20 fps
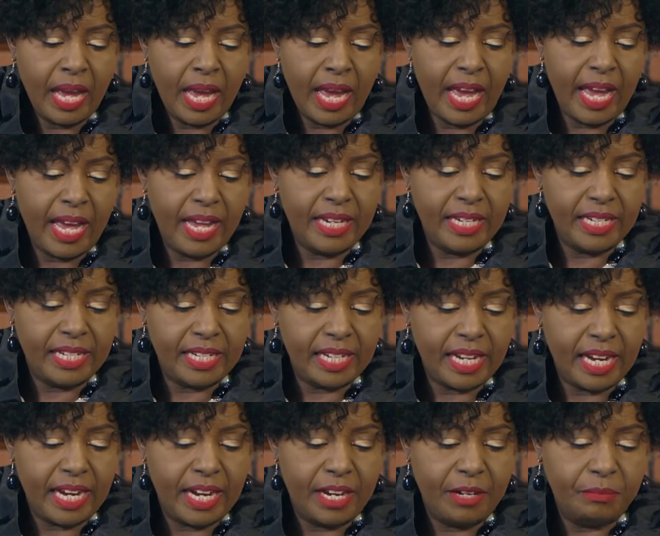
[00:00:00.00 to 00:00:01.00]
And
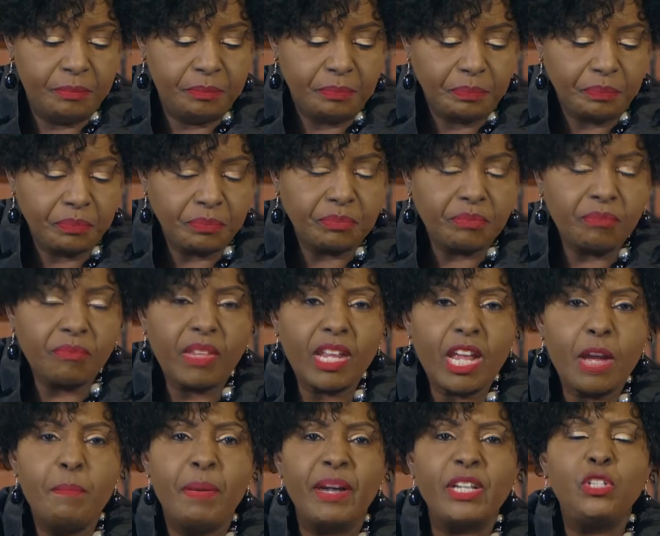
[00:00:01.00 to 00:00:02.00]

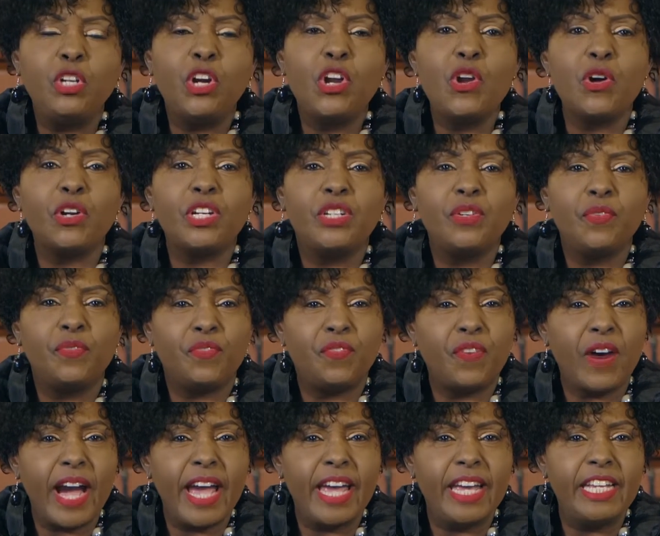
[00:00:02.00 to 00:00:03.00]
but you're not
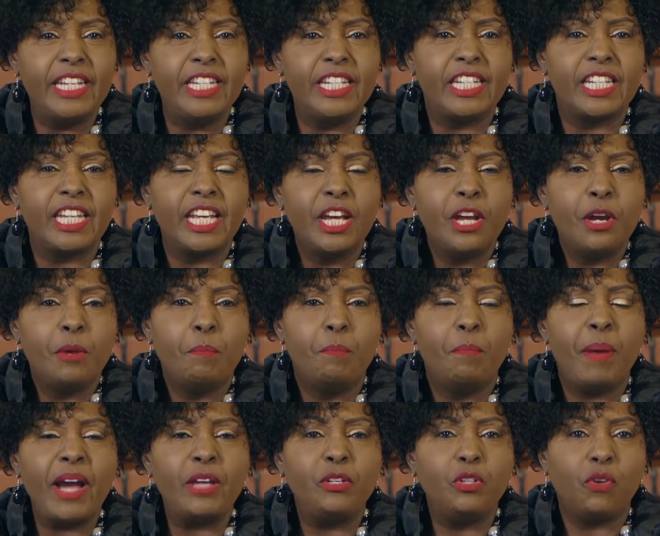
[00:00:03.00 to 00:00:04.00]
defined
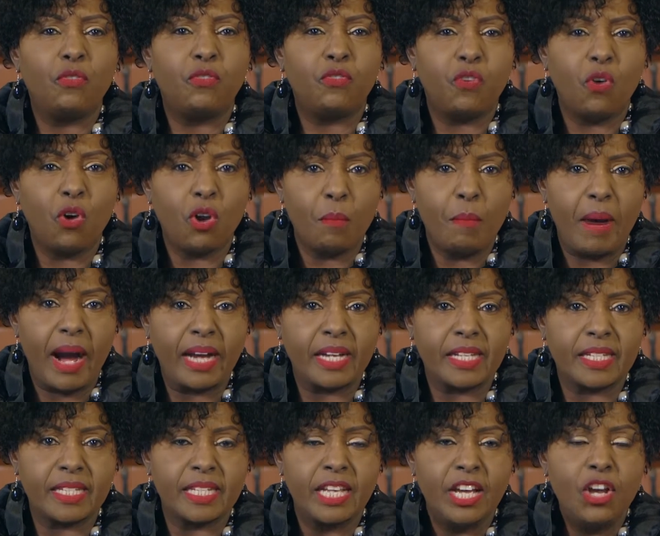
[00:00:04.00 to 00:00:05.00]
by your
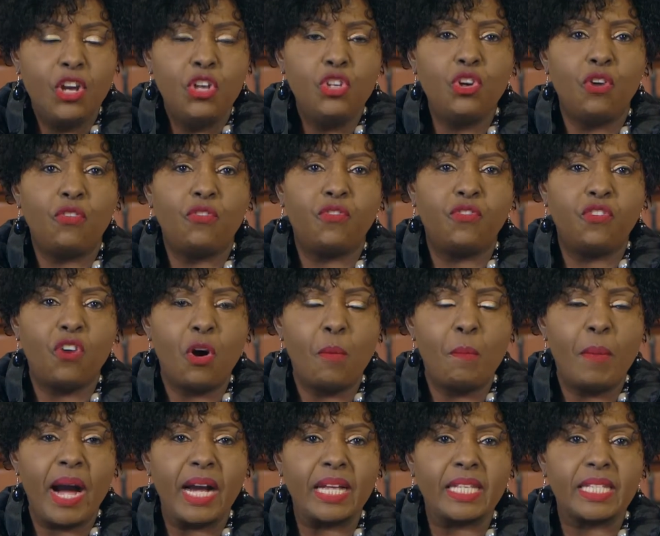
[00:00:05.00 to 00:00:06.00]
fallmarks. Your
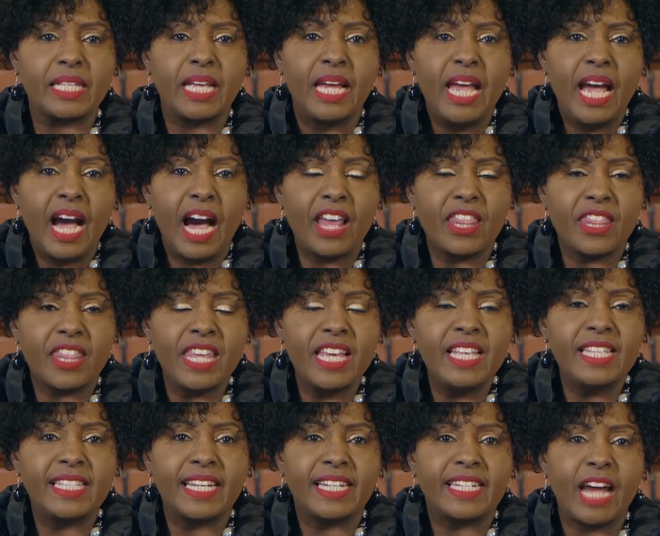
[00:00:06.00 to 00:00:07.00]
fallmarks are
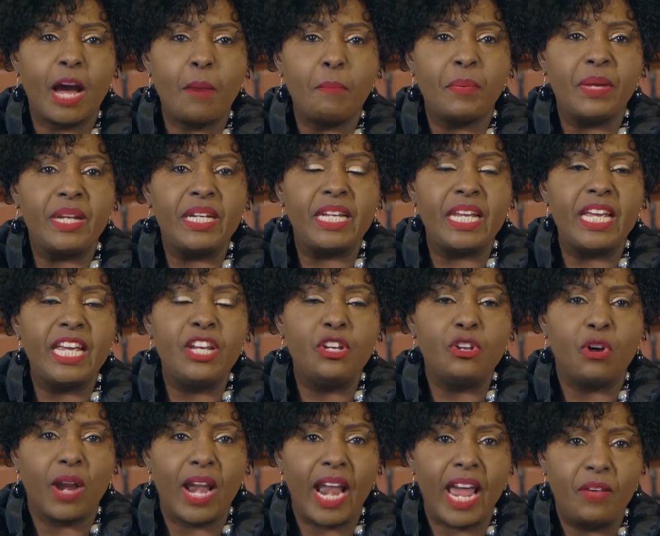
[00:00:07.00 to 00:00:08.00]
things that happened in
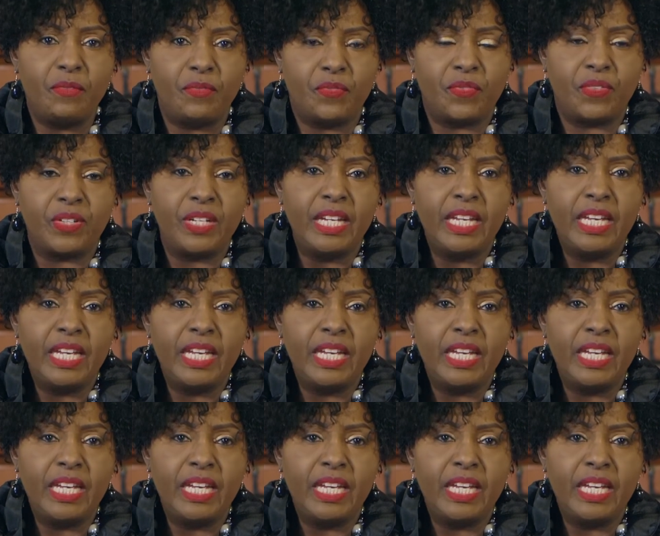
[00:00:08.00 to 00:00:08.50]
your life